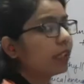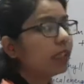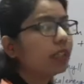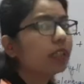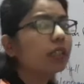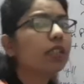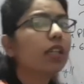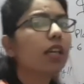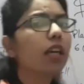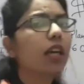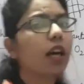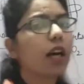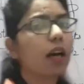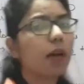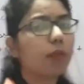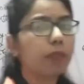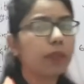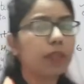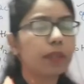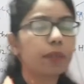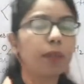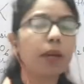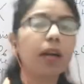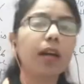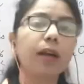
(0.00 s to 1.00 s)
is
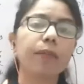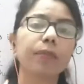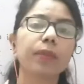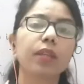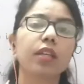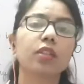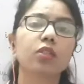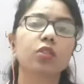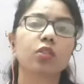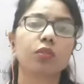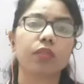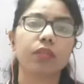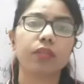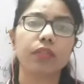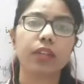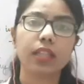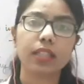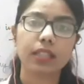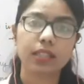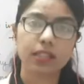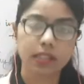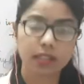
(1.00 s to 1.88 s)
amoeba. So we will